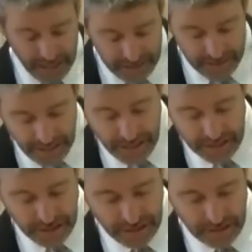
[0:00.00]
is
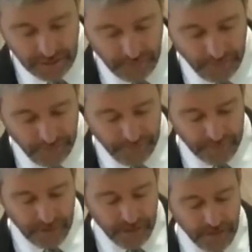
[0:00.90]
this.
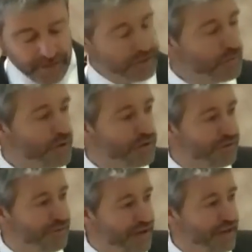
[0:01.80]
That this work
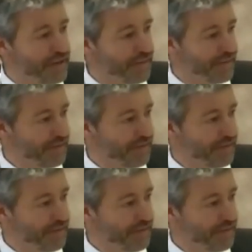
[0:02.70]
of faith,